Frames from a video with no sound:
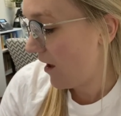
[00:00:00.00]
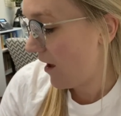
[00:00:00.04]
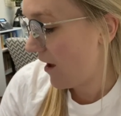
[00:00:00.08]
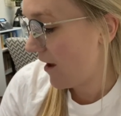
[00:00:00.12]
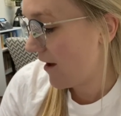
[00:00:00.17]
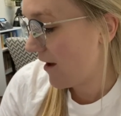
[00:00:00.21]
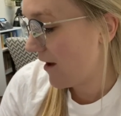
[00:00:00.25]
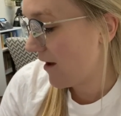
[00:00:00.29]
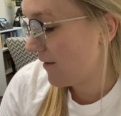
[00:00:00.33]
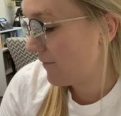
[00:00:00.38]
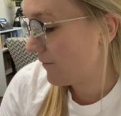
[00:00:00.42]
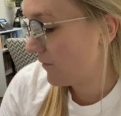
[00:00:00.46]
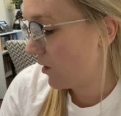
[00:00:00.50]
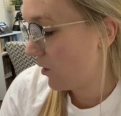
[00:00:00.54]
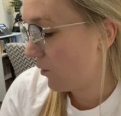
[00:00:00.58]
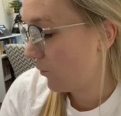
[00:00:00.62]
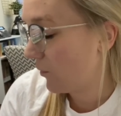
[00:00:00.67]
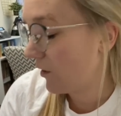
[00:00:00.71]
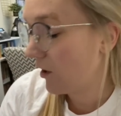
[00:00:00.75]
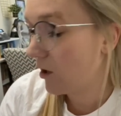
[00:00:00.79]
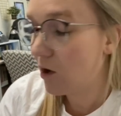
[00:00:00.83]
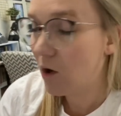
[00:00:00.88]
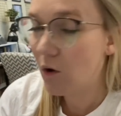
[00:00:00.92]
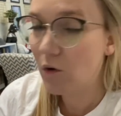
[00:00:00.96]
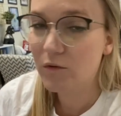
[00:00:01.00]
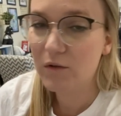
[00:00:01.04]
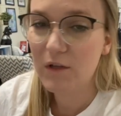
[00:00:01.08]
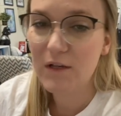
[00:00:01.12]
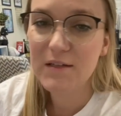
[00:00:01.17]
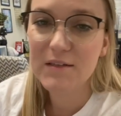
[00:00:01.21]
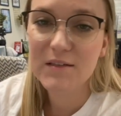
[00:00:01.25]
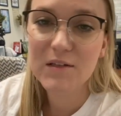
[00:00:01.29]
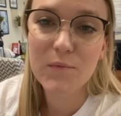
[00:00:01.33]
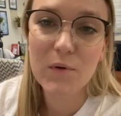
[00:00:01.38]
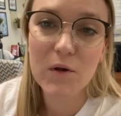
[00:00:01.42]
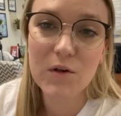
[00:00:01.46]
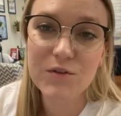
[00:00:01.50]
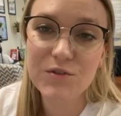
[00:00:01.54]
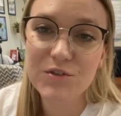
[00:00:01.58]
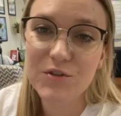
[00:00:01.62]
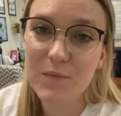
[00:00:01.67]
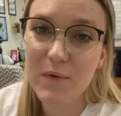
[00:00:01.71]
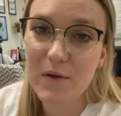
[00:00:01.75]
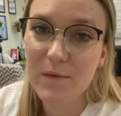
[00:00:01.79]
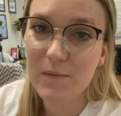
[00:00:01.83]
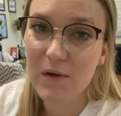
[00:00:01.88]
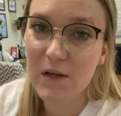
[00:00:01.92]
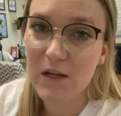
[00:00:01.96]
Um, we're only supposed
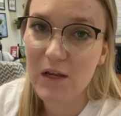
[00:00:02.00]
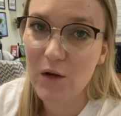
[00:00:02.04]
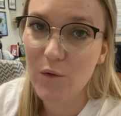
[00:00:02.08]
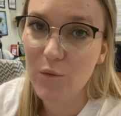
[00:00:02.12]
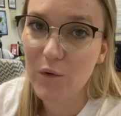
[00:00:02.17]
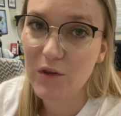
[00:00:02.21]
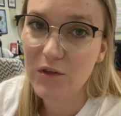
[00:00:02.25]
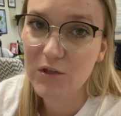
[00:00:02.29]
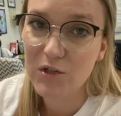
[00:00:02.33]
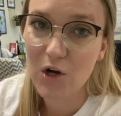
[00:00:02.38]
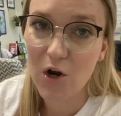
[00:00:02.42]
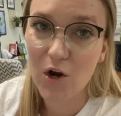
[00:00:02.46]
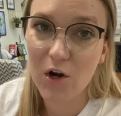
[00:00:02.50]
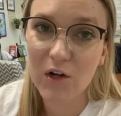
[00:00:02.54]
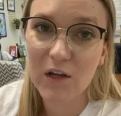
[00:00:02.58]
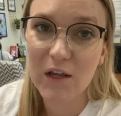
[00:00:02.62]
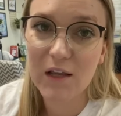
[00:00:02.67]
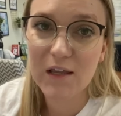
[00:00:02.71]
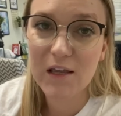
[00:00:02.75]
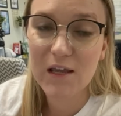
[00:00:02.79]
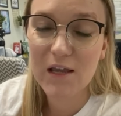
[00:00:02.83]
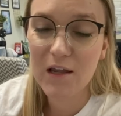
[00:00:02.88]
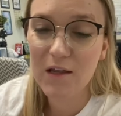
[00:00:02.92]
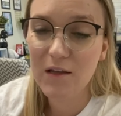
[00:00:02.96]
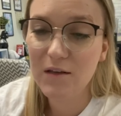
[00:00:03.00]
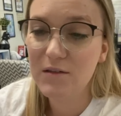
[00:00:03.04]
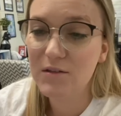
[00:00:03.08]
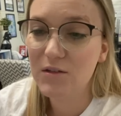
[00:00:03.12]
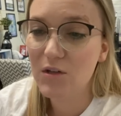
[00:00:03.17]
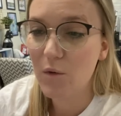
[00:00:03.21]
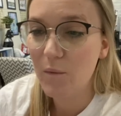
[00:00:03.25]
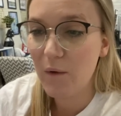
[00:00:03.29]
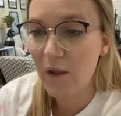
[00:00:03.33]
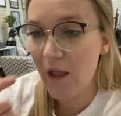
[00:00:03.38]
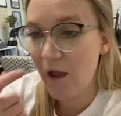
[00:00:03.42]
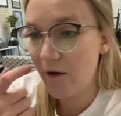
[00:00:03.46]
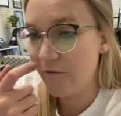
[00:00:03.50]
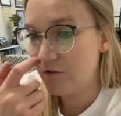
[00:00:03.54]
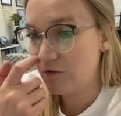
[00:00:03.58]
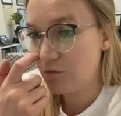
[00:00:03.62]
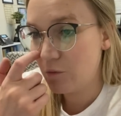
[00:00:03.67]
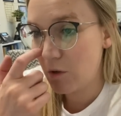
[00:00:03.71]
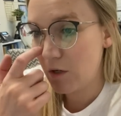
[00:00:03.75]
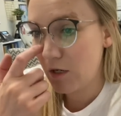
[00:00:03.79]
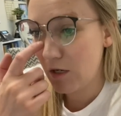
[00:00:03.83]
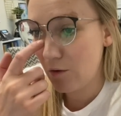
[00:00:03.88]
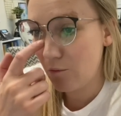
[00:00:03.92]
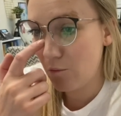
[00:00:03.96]
to be meeting with Target kids, so we have
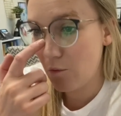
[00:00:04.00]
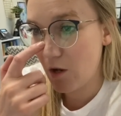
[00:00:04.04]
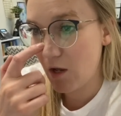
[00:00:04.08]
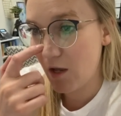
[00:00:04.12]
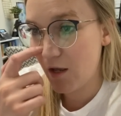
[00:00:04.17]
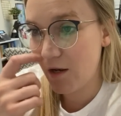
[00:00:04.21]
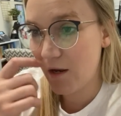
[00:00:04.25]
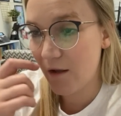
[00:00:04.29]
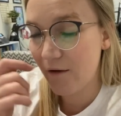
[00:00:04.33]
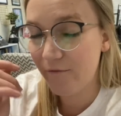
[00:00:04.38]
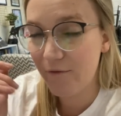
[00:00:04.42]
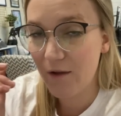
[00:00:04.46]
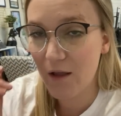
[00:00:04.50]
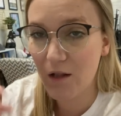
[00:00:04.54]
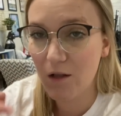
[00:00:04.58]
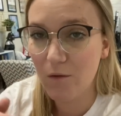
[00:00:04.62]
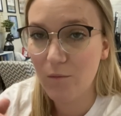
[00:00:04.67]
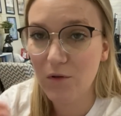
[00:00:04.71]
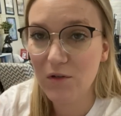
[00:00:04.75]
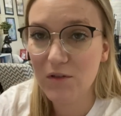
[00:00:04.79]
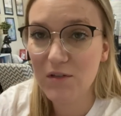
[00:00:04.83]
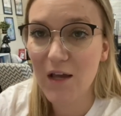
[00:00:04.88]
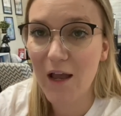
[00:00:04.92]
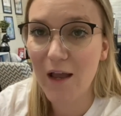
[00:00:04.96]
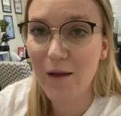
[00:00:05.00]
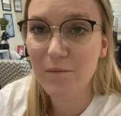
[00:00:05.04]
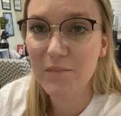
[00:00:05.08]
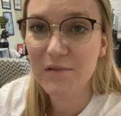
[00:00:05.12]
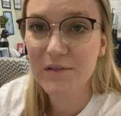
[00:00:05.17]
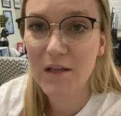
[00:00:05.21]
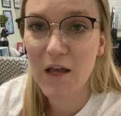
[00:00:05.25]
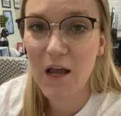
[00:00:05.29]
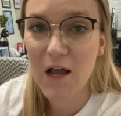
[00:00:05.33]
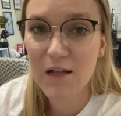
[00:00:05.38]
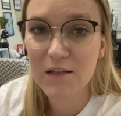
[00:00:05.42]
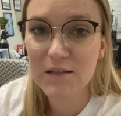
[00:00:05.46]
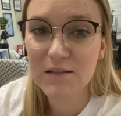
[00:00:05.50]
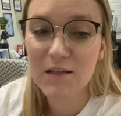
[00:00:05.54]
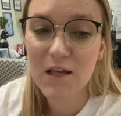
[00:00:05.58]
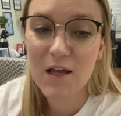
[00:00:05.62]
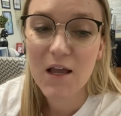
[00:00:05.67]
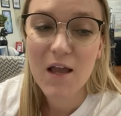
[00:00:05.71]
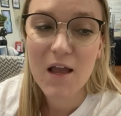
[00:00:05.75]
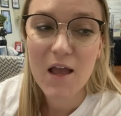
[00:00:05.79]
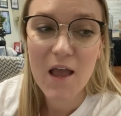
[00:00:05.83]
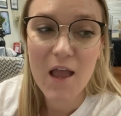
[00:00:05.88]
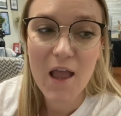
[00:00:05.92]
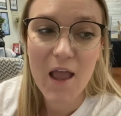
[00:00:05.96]
21 available time slots,
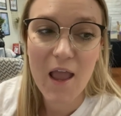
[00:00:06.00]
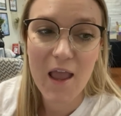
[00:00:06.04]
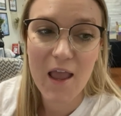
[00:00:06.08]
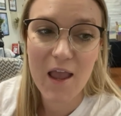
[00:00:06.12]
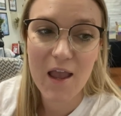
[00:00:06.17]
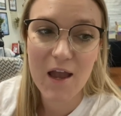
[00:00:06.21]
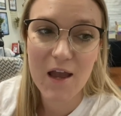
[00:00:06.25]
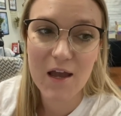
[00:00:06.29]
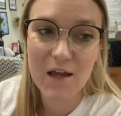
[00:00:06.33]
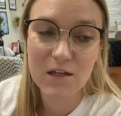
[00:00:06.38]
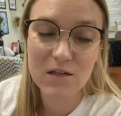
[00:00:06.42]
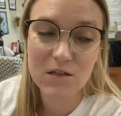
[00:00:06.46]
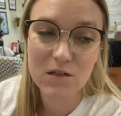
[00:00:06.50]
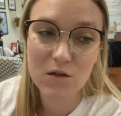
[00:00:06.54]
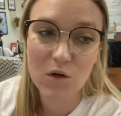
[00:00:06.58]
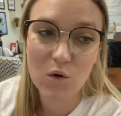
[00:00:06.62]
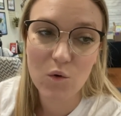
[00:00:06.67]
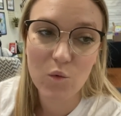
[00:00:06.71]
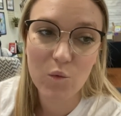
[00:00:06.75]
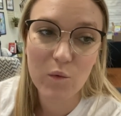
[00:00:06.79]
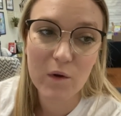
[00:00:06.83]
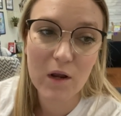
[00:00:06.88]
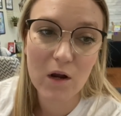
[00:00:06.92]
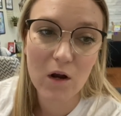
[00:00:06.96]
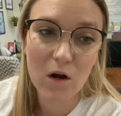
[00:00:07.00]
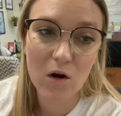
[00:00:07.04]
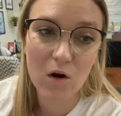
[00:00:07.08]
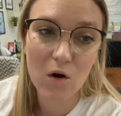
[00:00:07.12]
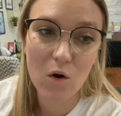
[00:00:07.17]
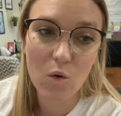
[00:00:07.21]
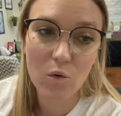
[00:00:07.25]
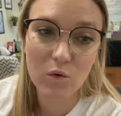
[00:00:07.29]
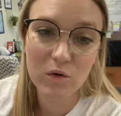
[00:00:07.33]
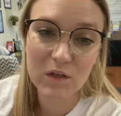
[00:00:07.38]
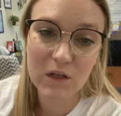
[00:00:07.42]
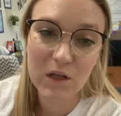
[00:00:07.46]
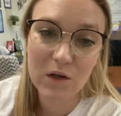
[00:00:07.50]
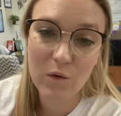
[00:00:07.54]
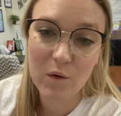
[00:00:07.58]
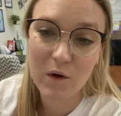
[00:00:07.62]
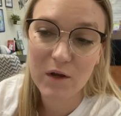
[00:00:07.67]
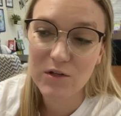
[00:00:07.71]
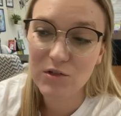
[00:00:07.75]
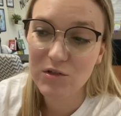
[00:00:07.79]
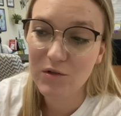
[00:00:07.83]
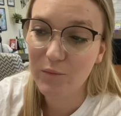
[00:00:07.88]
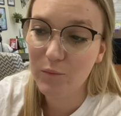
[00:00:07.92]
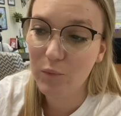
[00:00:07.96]
and we are only
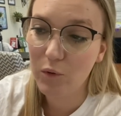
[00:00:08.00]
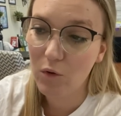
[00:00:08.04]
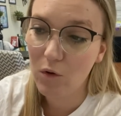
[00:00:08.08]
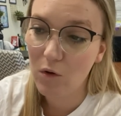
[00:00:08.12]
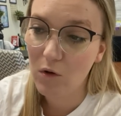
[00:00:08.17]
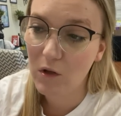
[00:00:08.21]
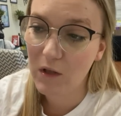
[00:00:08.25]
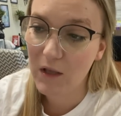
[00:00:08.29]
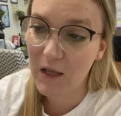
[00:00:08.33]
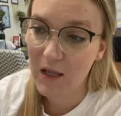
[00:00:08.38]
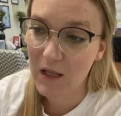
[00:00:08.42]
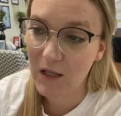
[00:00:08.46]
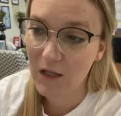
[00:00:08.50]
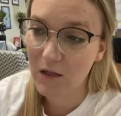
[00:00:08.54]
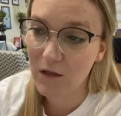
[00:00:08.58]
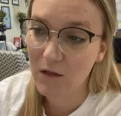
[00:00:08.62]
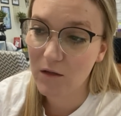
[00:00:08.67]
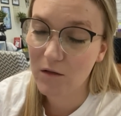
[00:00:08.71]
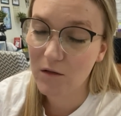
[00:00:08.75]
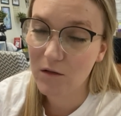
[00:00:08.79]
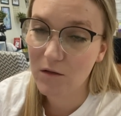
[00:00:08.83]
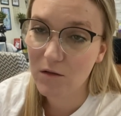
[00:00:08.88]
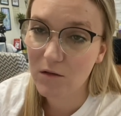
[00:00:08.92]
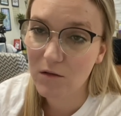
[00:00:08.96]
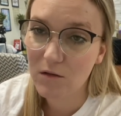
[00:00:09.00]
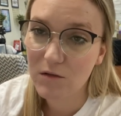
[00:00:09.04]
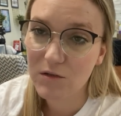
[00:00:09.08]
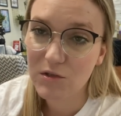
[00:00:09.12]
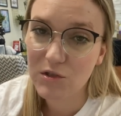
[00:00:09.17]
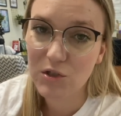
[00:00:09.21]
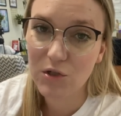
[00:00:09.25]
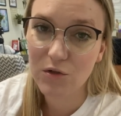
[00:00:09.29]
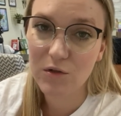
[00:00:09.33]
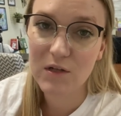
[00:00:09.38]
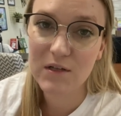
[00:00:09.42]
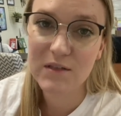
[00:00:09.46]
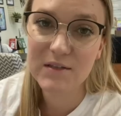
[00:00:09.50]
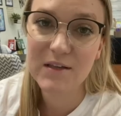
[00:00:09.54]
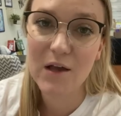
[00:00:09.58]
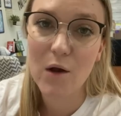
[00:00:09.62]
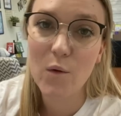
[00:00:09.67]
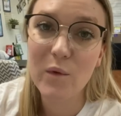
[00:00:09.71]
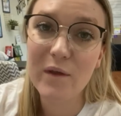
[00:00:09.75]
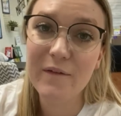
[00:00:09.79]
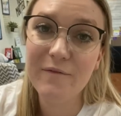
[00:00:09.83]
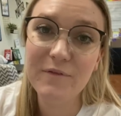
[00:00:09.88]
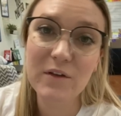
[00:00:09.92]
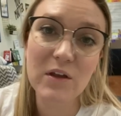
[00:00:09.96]
going to pull in students
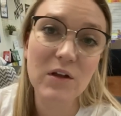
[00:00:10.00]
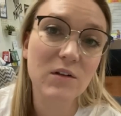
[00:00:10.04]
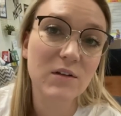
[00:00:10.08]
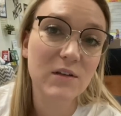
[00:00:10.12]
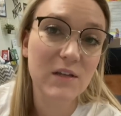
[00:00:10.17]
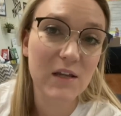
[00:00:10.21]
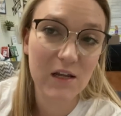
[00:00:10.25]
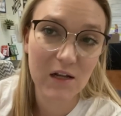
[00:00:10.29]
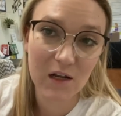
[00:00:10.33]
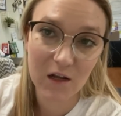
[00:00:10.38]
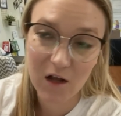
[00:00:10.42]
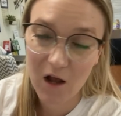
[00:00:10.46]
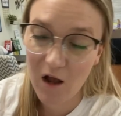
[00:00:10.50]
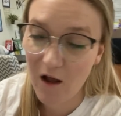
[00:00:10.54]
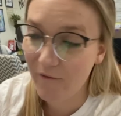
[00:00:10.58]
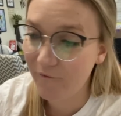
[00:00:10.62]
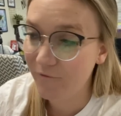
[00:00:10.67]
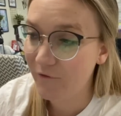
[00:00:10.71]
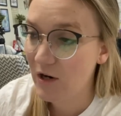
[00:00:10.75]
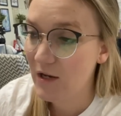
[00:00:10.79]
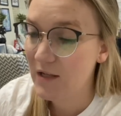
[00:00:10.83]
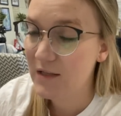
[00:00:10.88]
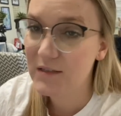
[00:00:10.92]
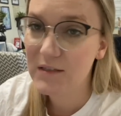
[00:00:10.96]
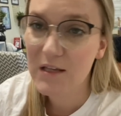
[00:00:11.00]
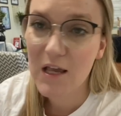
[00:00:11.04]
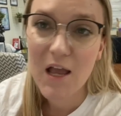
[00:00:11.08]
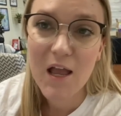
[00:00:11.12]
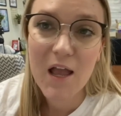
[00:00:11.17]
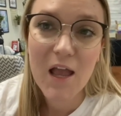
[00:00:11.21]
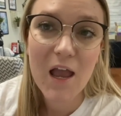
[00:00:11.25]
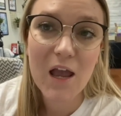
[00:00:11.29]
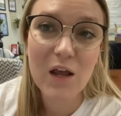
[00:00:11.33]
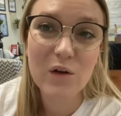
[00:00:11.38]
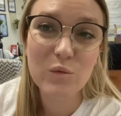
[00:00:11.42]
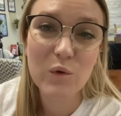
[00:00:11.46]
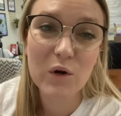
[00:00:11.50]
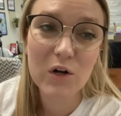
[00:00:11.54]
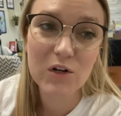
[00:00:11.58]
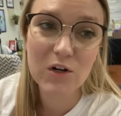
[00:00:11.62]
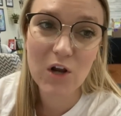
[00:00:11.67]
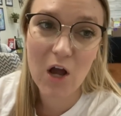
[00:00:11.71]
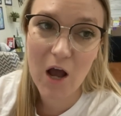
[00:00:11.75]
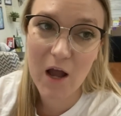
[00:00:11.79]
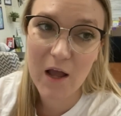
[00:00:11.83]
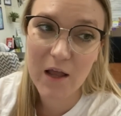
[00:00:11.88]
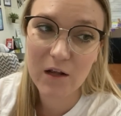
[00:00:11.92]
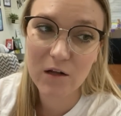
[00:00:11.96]
that we feel need a conference, and we're
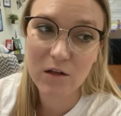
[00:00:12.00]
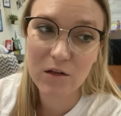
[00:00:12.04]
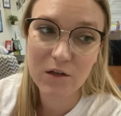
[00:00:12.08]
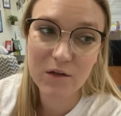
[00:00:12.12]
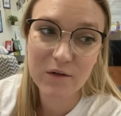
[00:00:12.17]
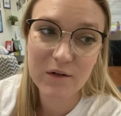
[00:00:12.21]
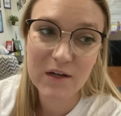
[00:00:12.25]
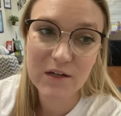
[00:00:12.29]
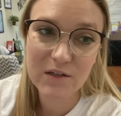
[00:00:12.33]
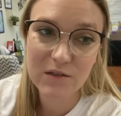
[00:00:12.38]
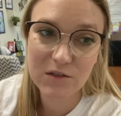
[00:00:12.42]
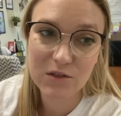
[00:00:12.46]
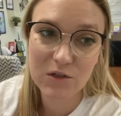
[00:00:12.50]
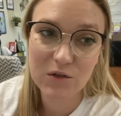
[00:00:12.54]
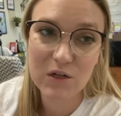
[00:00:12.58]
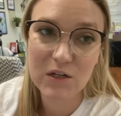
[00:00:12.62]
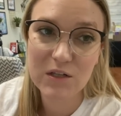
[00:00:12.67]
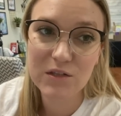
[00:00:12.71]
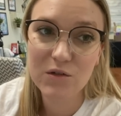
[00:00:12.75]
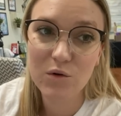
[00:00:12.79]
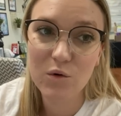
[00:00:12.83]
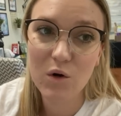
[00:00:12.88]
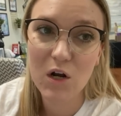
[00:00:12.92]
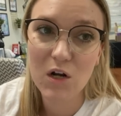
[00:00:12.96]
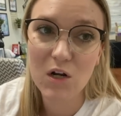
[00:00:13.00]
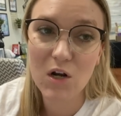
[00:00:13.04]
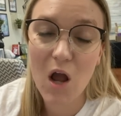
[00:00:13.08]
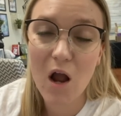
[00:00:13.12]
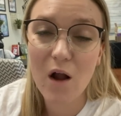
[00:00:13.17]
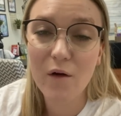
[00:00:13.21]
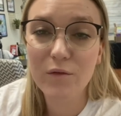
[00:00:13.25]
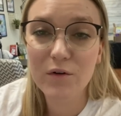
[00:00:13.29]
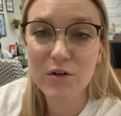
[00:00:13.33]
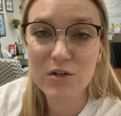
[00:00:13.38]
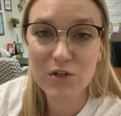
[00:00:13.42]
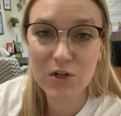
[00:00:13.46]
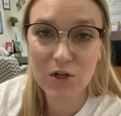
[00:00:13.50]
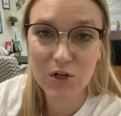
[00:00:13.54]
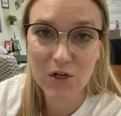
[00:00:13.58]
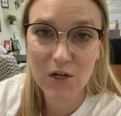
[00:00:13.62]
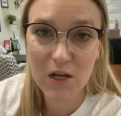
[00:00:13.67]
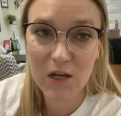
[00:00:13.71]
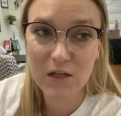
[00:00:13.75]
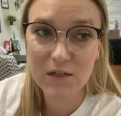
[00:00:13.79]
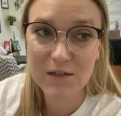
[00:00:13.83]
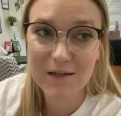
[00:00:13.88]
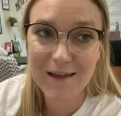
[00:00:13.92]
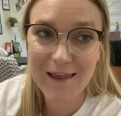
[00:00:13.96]
not including students who are not
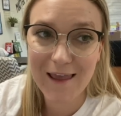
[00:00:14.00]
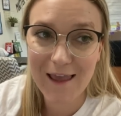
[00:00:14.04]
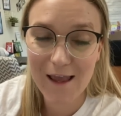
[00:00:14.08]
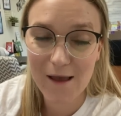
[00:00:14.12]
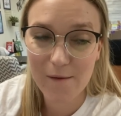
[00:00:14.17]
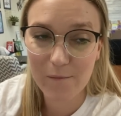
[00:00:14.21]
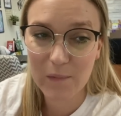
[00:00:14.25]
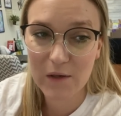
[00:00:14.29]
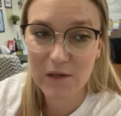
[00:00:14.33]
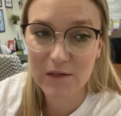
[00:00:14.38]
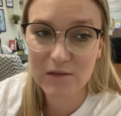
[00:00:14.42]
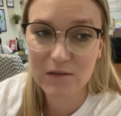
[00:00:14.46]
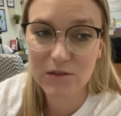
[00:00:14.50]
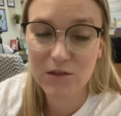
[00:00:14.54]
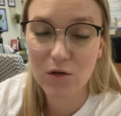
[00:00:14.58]
returning to campus.